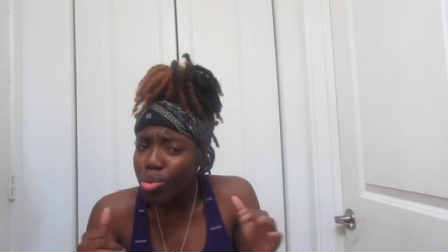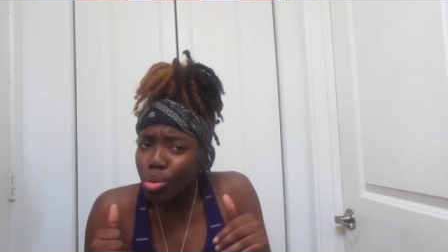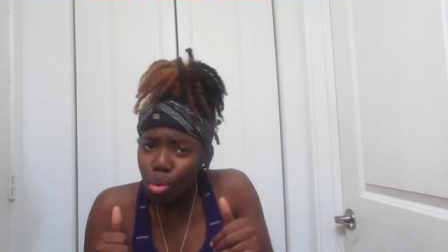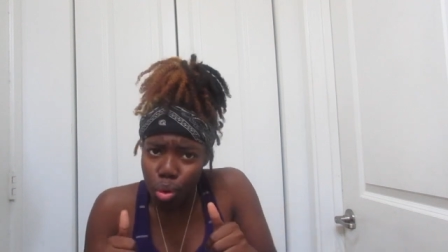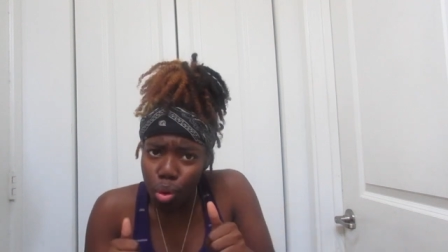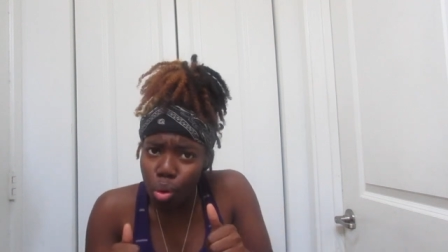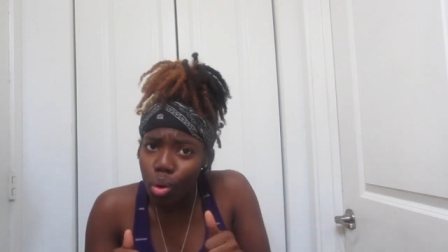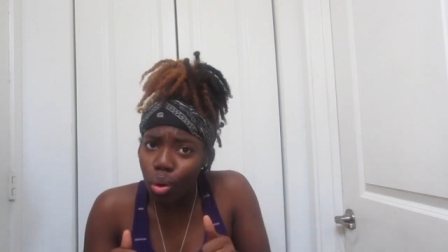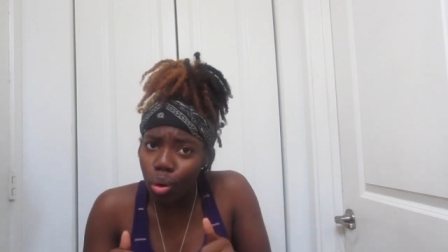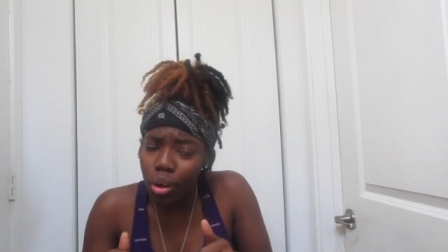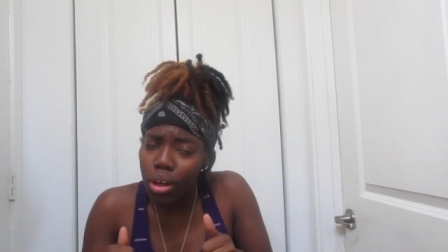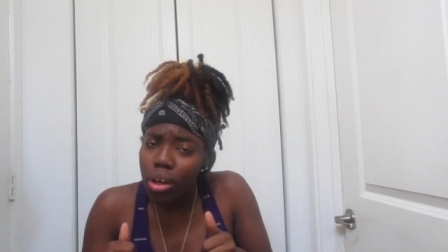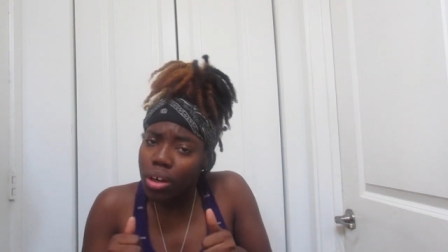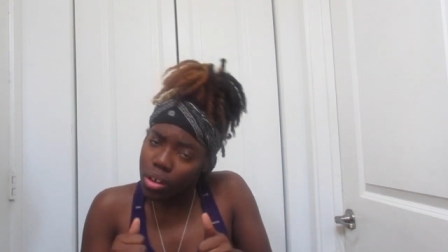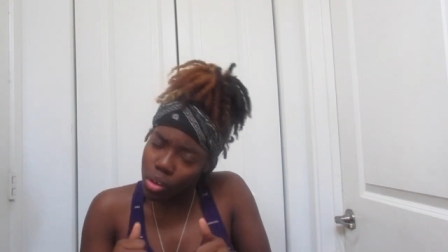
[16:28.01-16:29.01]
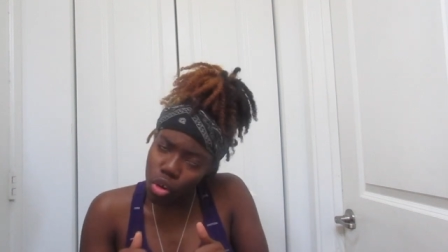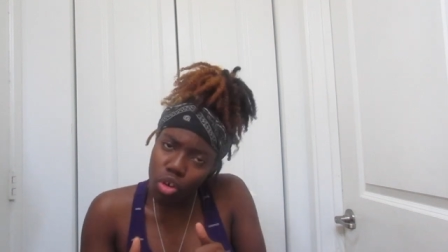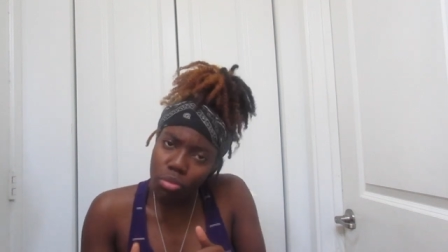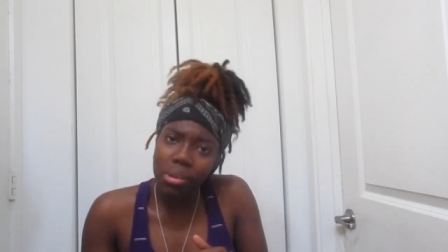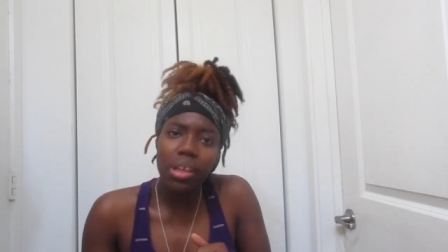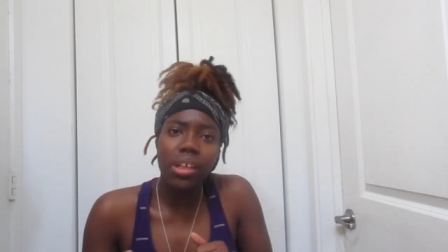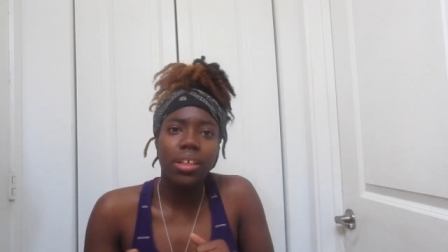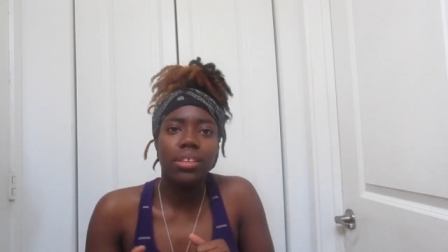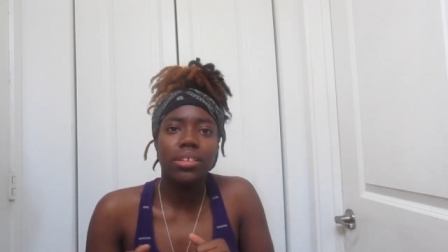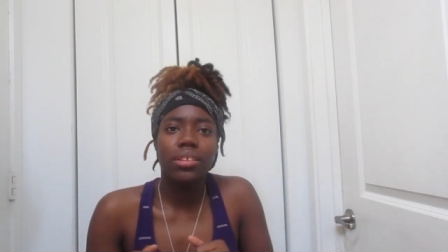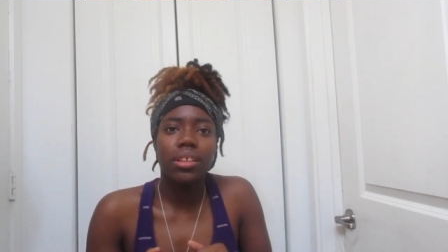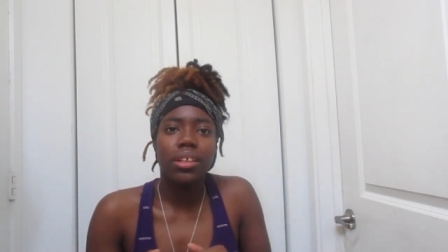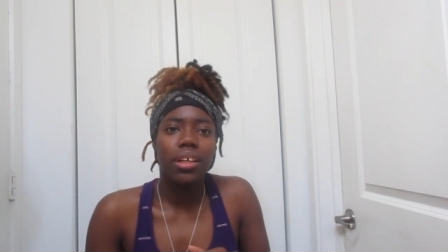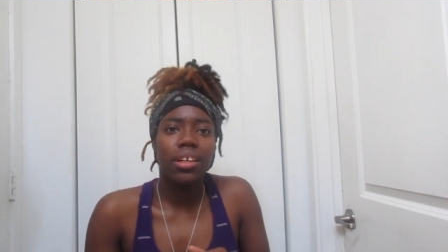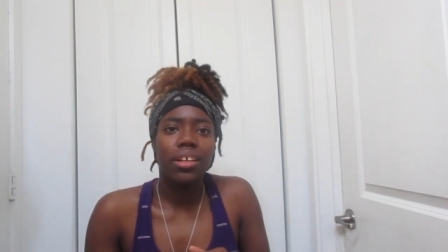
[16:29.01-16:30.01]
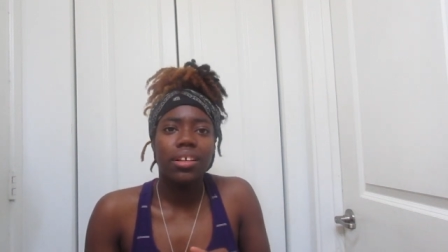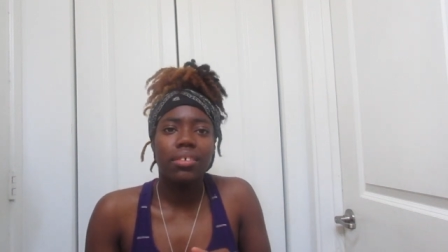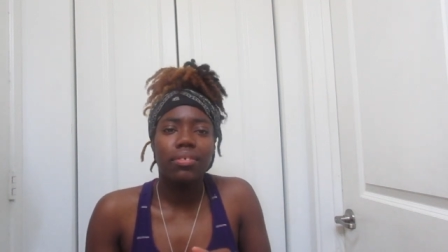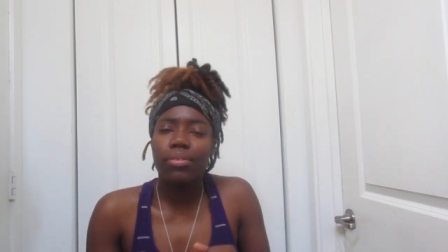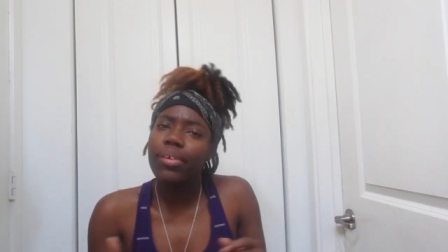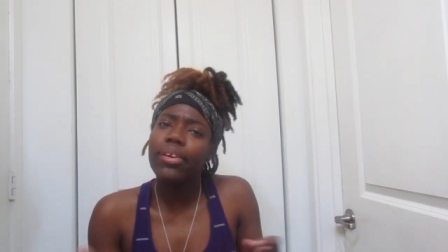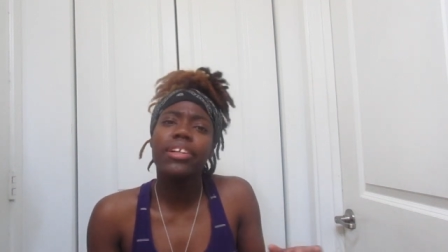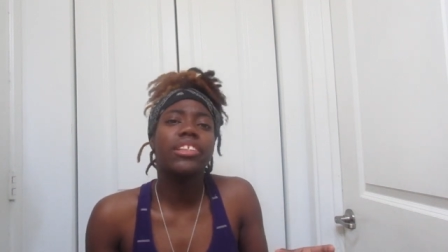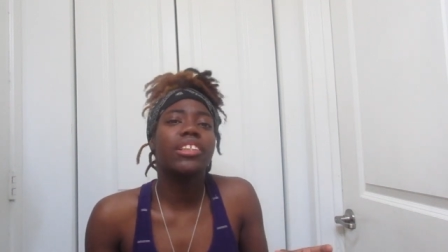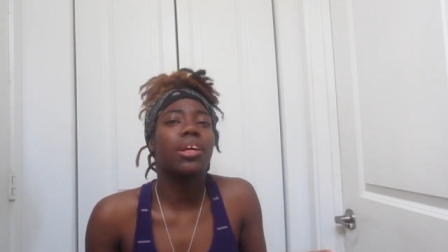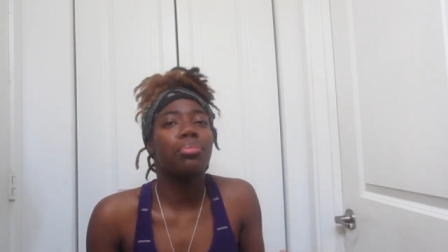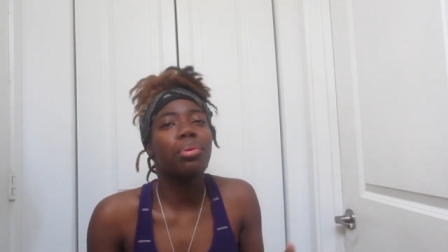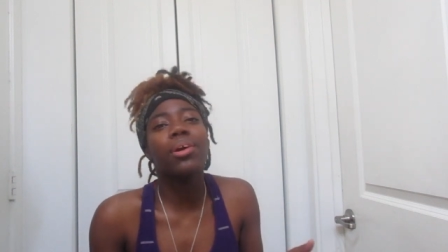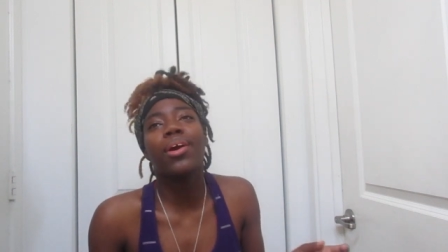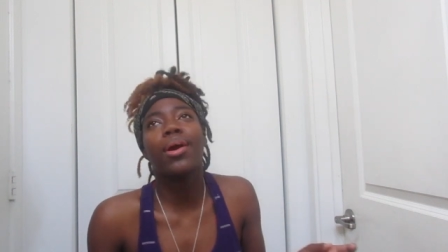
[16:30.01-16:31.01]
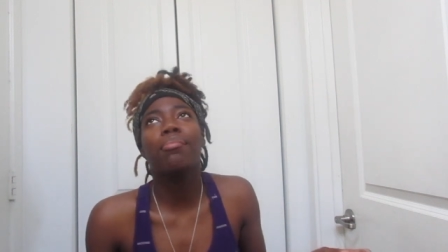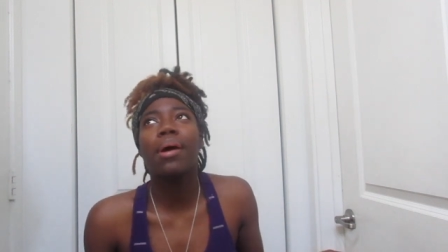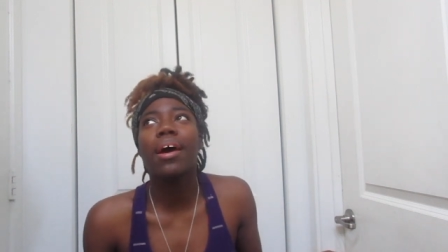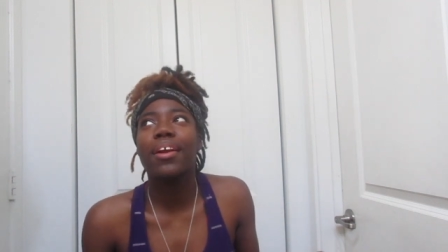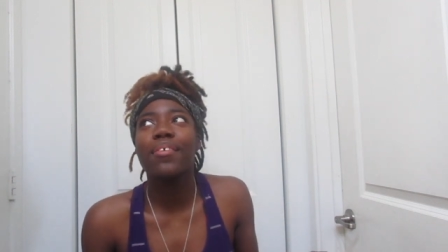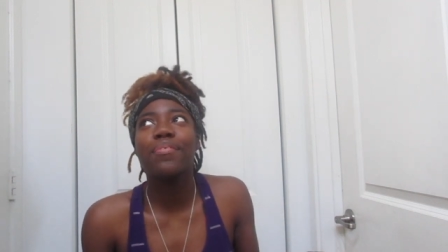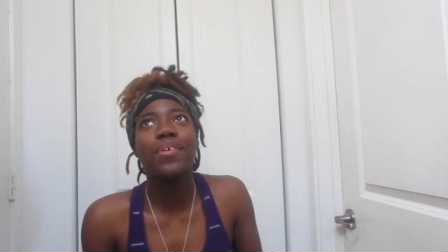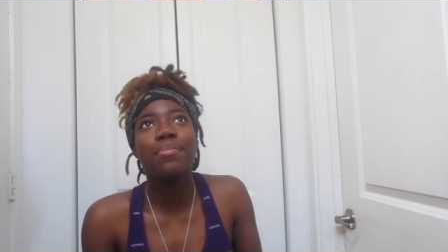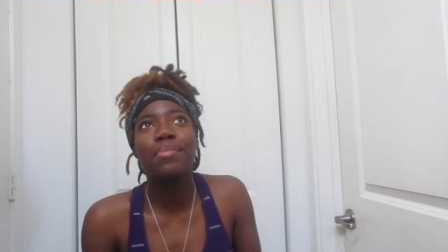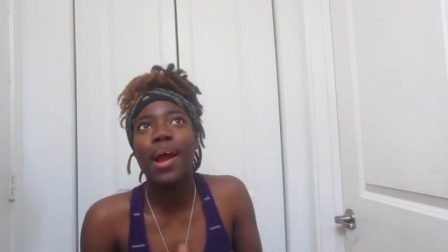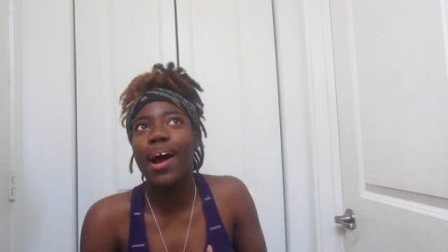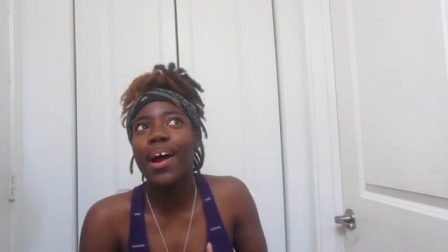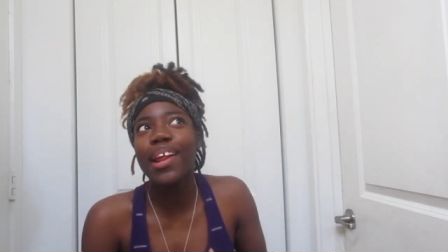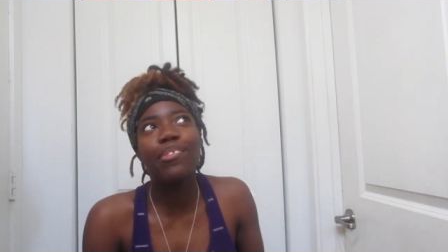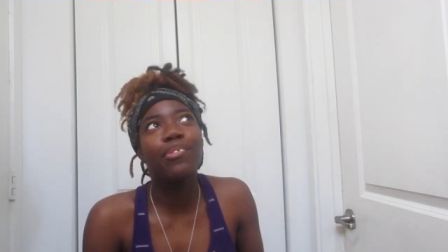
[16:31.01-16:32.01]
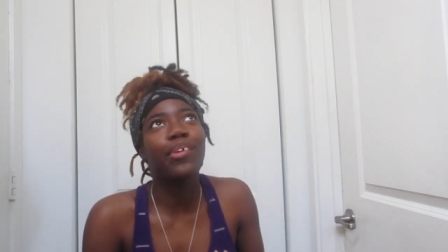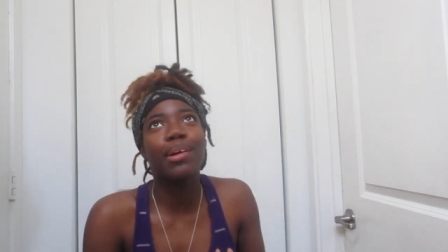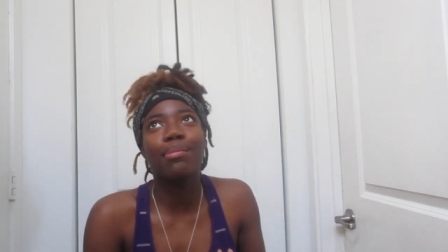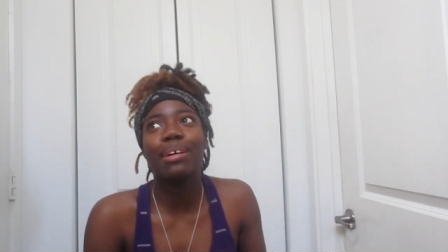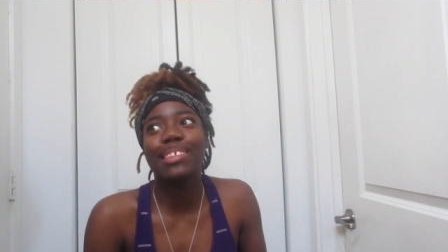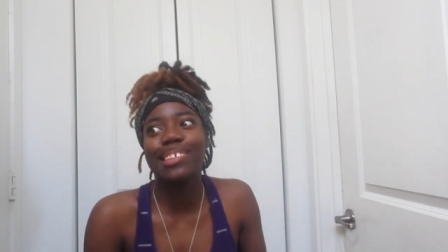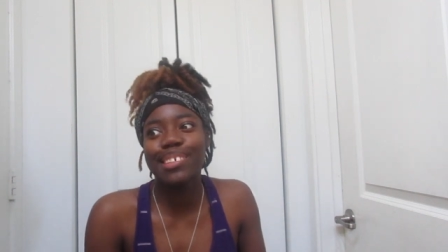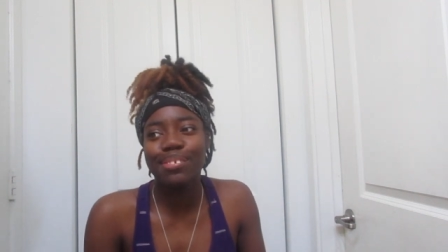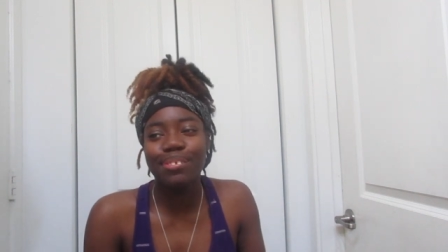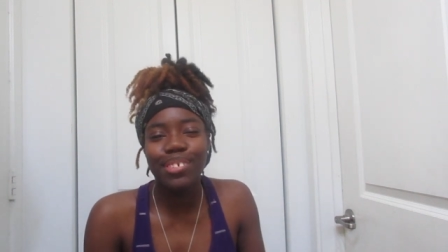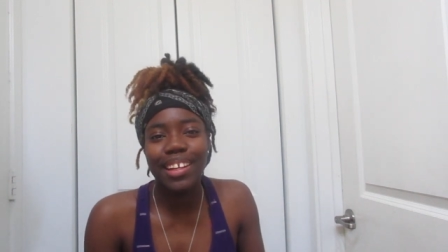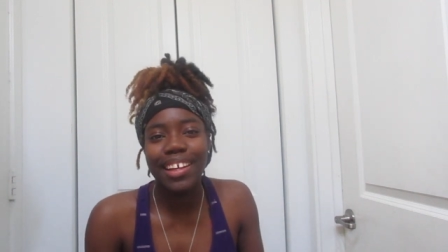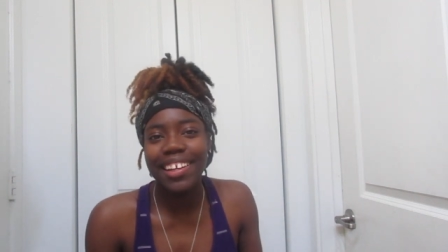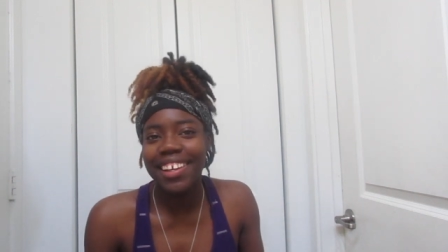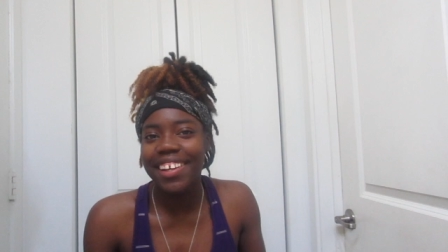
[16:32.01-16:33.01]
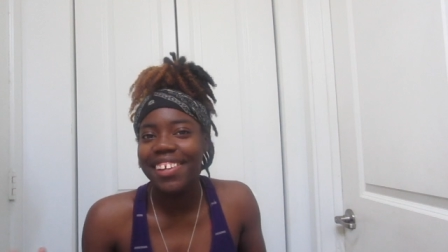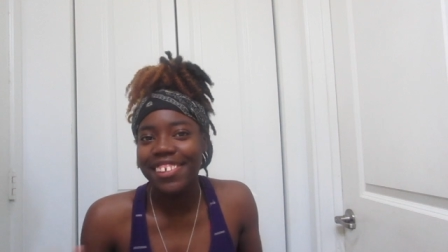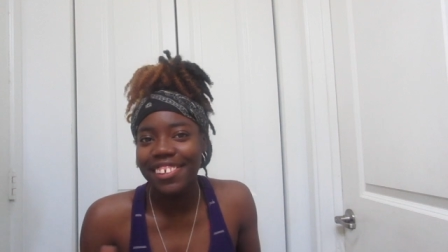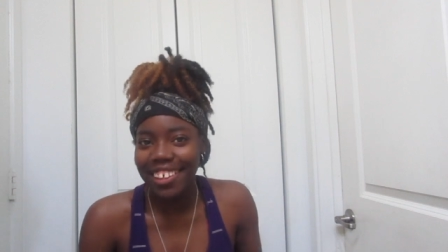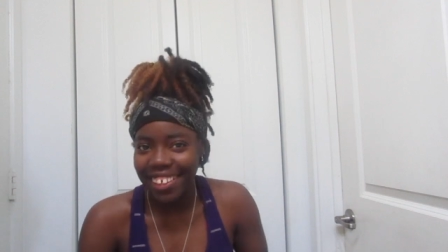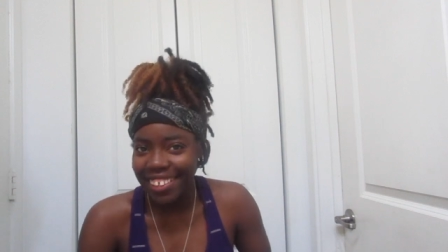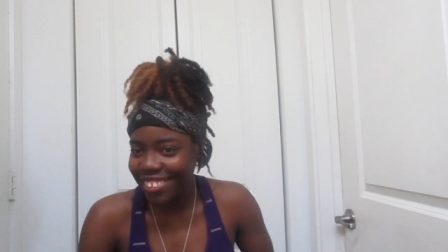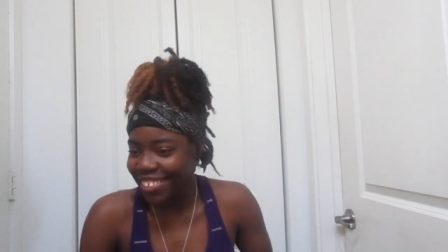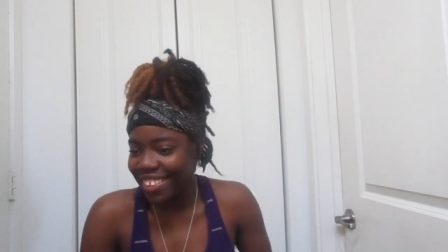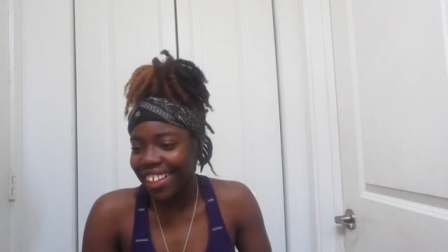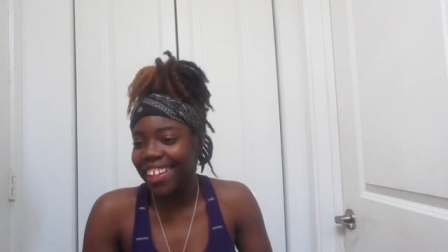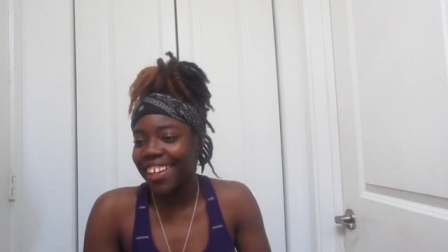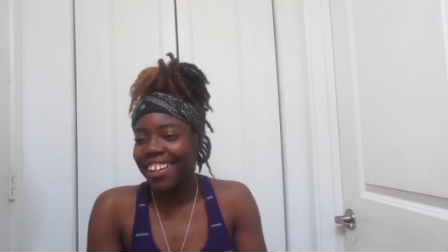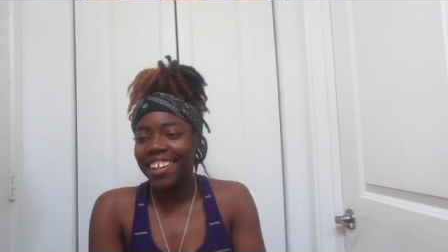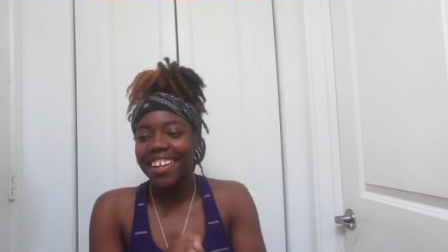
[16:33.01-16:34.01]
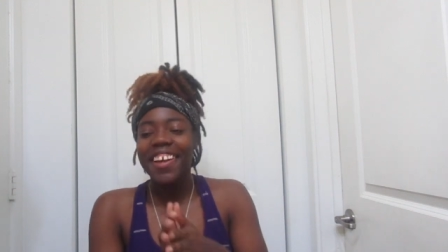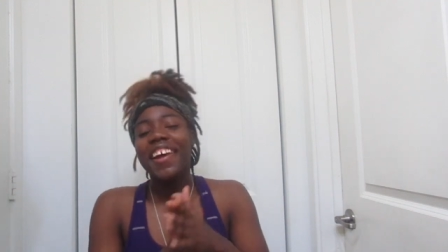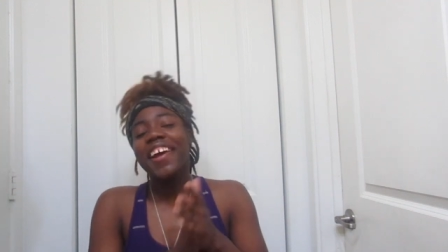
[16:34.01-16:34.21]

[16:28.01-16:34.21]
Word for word: cool cool beans flourishing bigger and better you feel me i ain't worry about y'all no more like that like shit like that